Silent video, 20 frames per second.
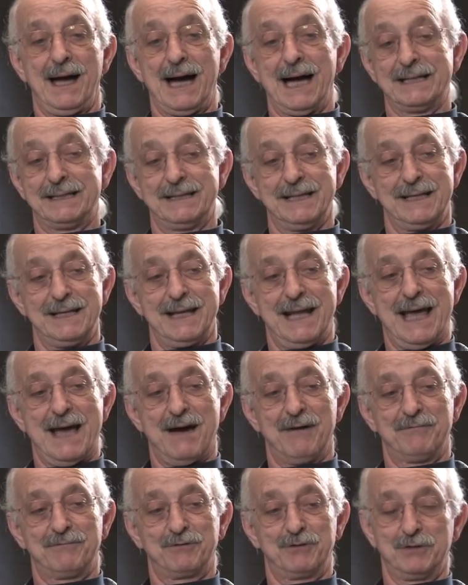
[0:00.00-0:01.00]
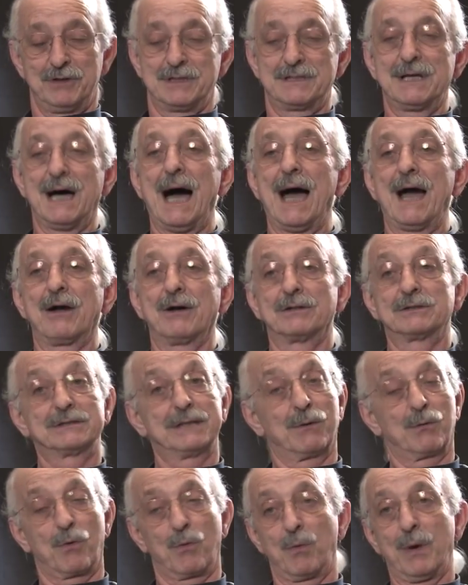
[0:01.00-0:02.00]
I didn't have good tires.
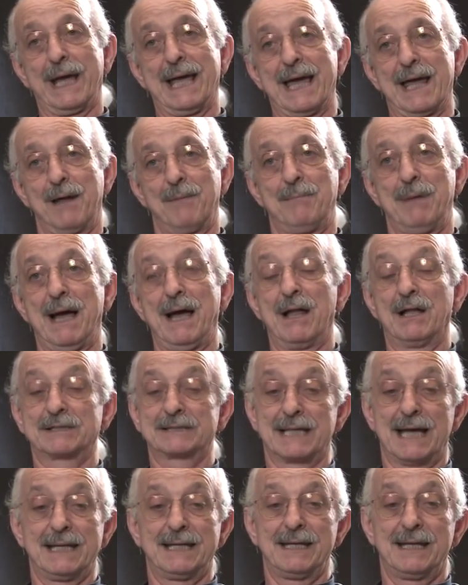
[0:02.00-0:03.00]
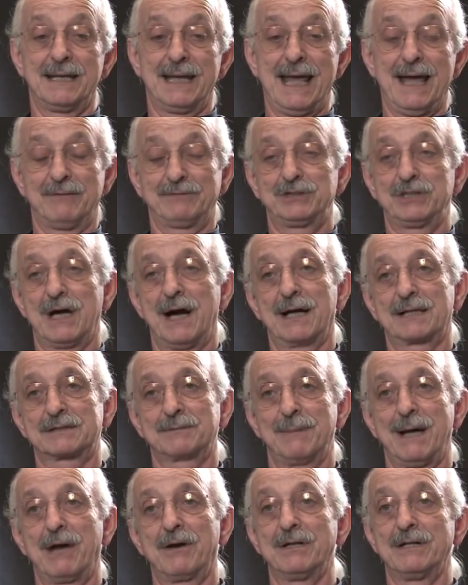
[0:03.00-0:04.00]
They were way out of balance. I didn't have
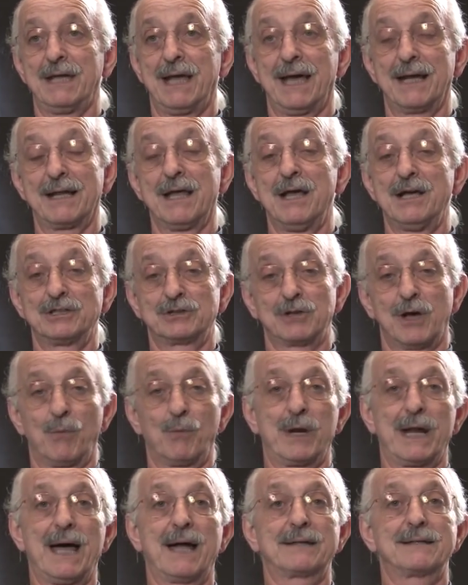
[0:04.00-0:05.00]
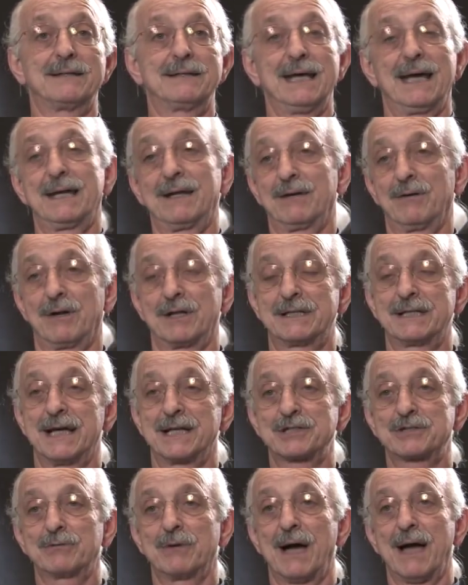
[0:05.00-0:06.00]
shocks mounted yet, so I went out to take it on a
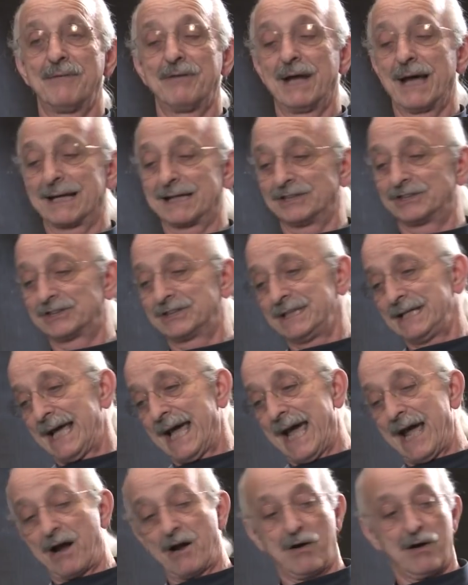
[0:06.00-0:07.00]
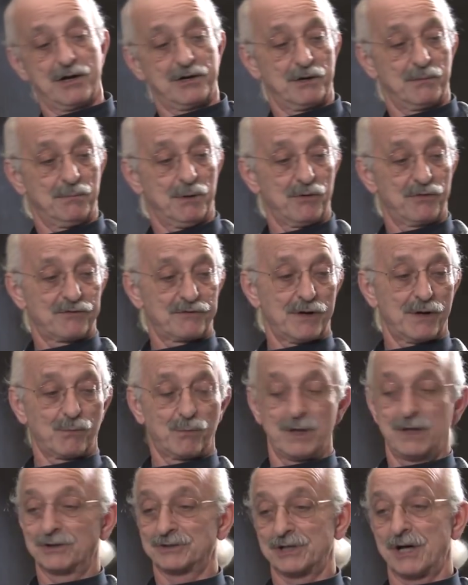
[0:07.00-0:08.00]
test drive, and I could see air under both
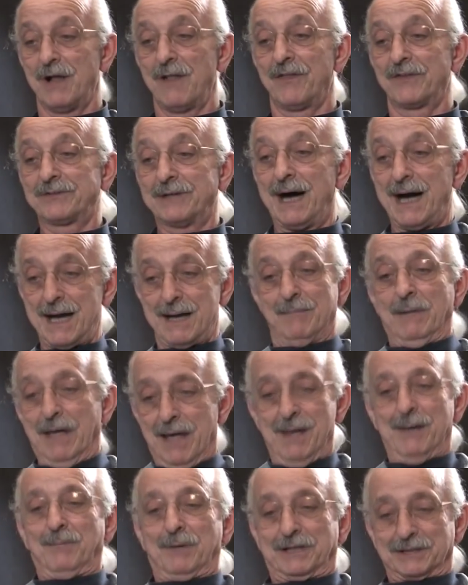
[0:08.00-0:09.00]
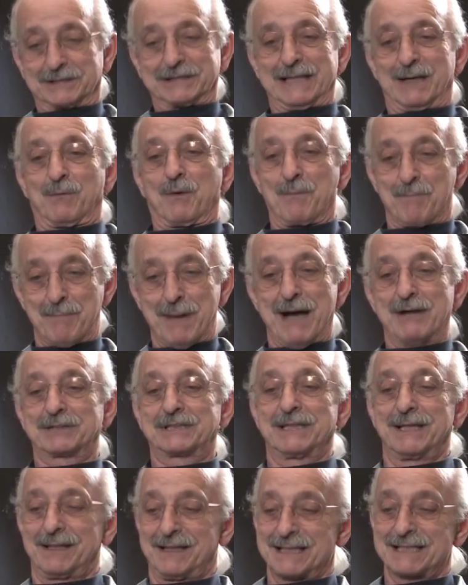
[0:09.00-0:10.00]
front wheels all the time because they were
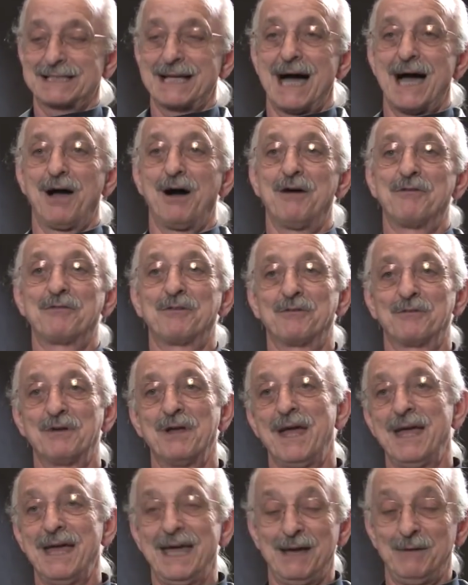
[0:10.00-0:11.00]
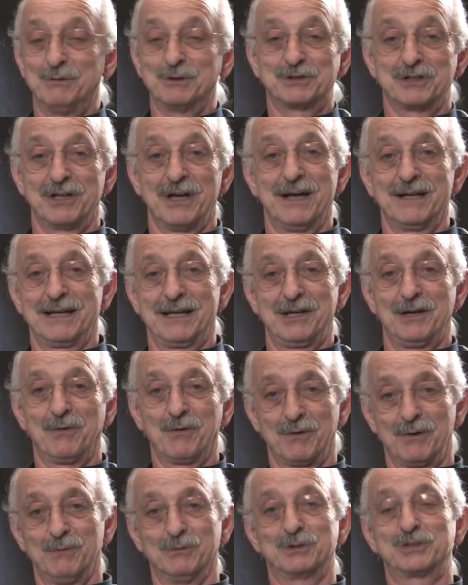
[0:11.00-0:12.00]
bouncing this high off. It
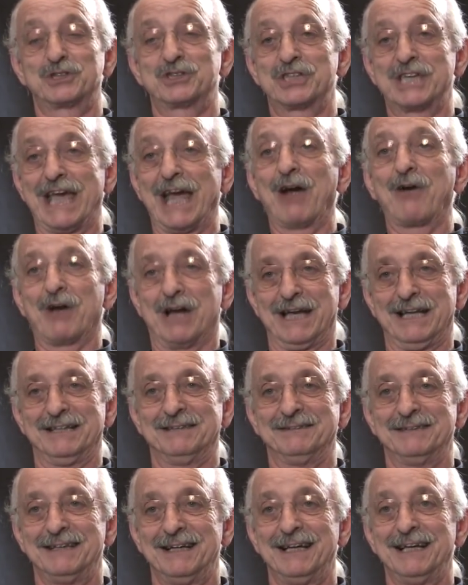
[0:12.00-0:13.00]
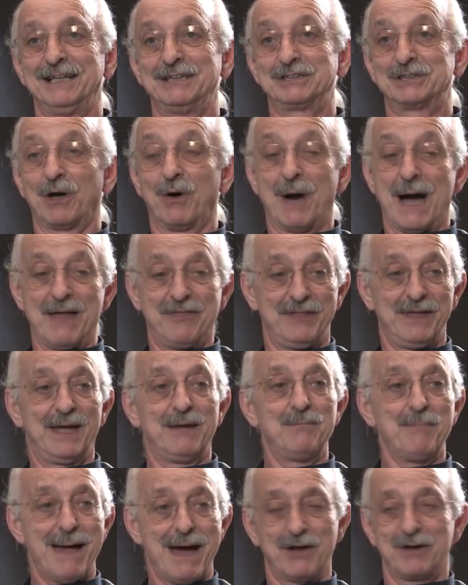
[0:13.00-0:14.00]
was scary. So I
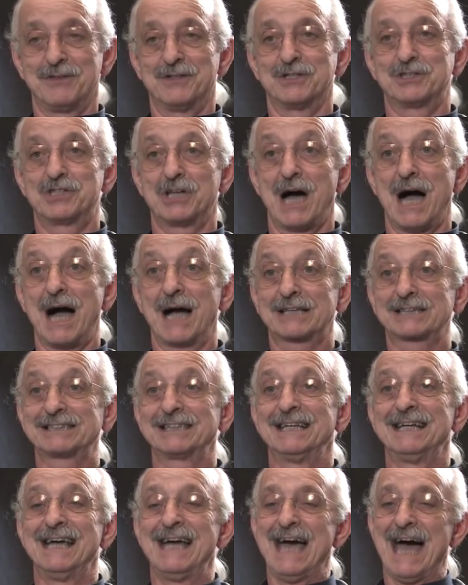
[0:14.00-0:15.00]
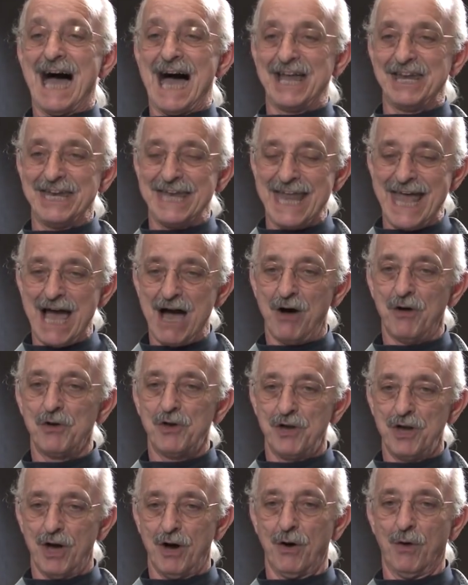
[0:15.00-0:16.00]
then mounted the shocks. I now
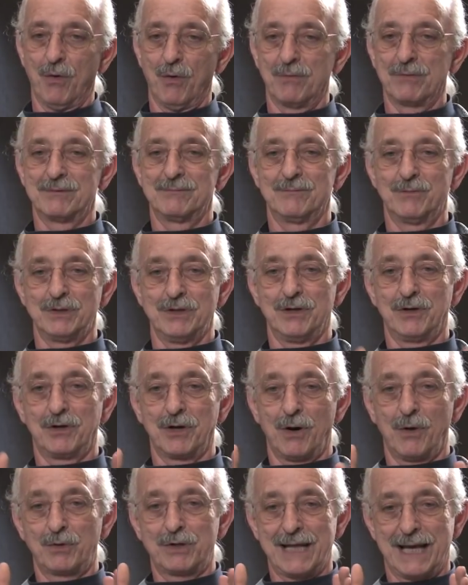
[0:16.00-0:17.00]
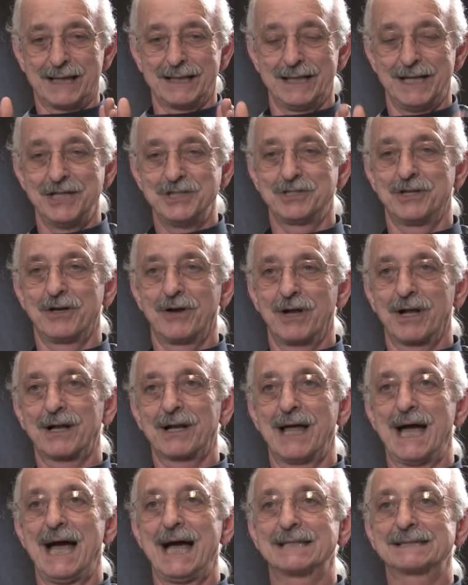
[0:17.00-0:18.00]
know when you go take an engineering
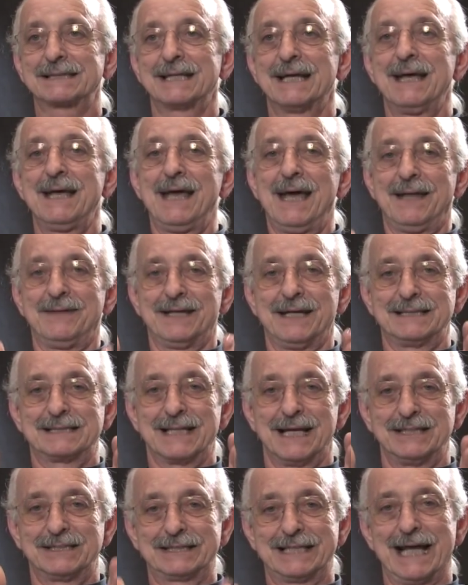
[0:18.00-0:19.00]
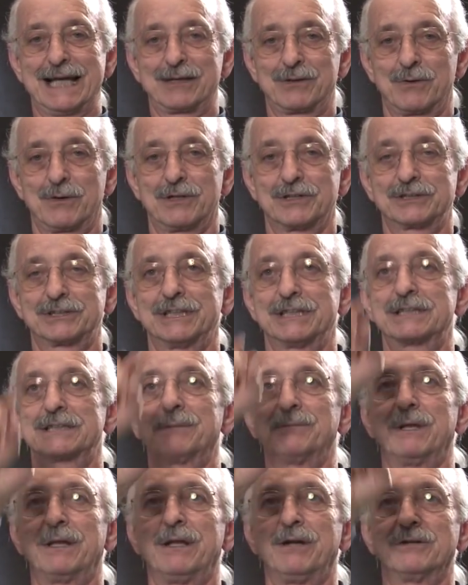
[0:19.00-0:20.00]
class and they say second order
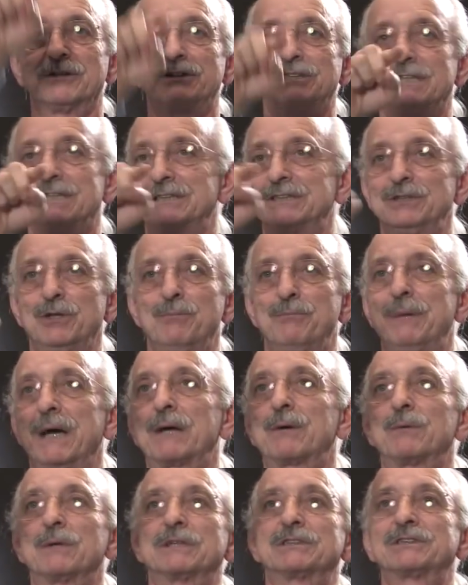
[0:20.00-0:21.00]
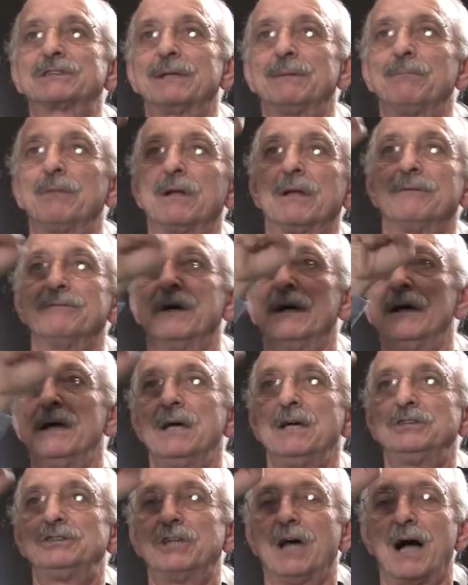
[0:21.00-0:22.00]
system and here's this ubiquitous symbol of a
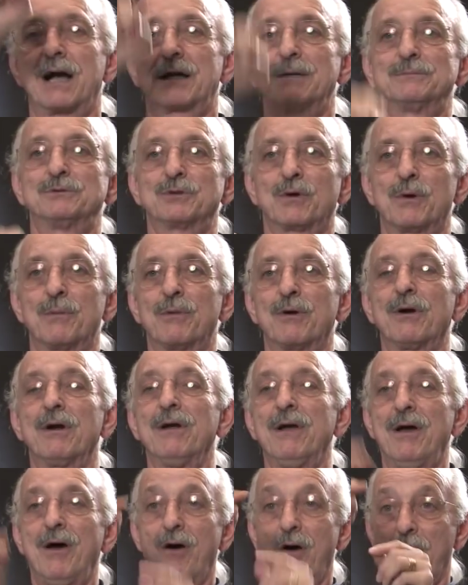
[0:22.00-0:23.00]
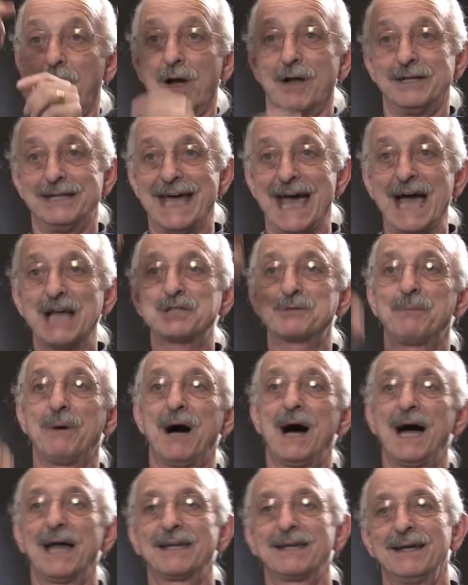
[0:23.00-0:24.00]
shock absorber or a dash
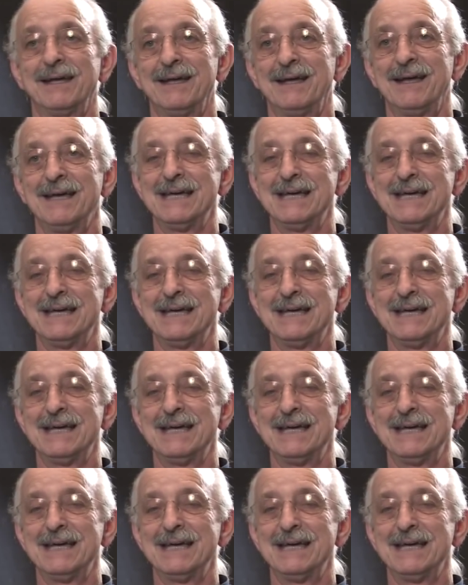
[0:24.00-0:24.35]
pot,